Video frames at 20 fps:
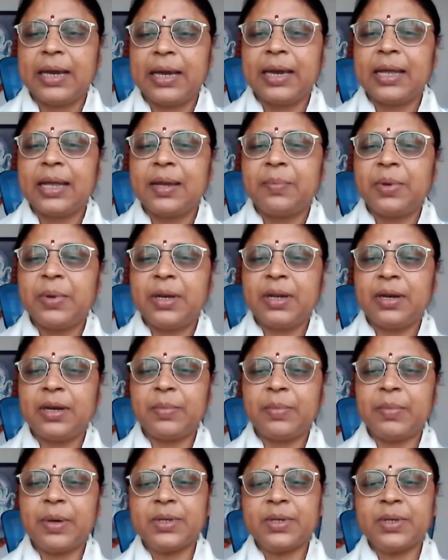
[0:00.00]
anybody
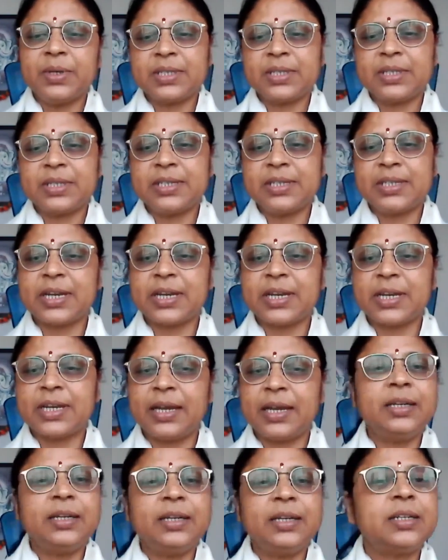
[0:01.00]
remembers the
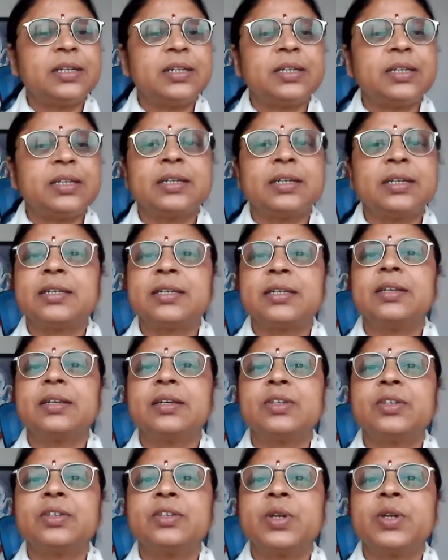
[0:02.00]
chant?
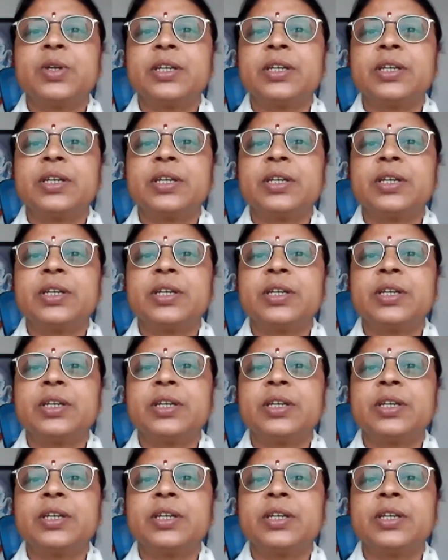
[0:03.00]
Should